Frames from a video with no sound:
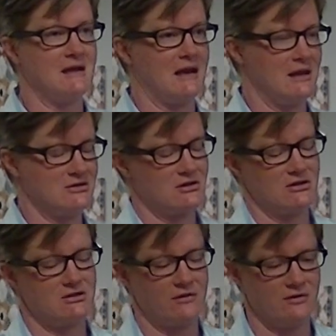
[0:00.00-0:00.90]
and he
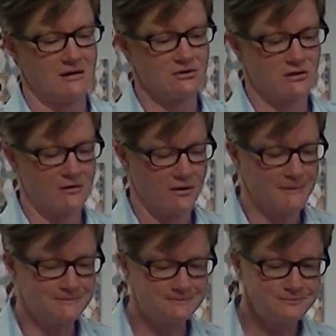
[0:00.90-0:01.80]
starts shoveling the driveway.
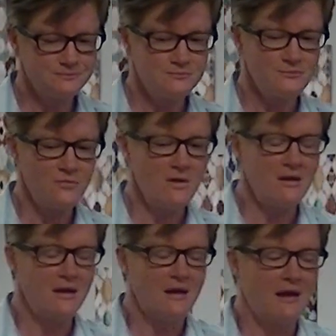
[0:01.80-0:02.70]

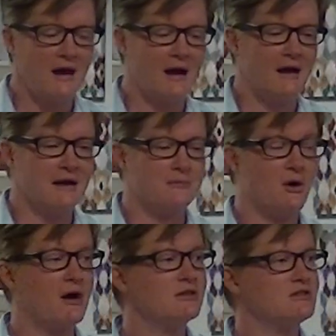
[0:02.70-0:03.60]
Uh, in
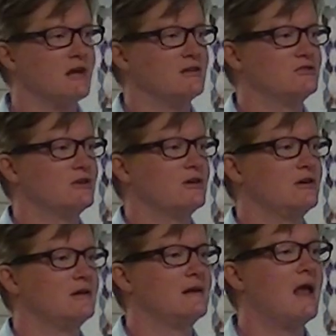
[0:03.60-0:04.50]
March, I took
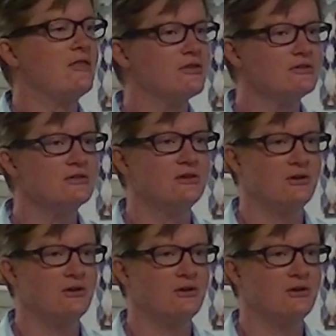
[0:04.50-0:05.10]
Nathan to New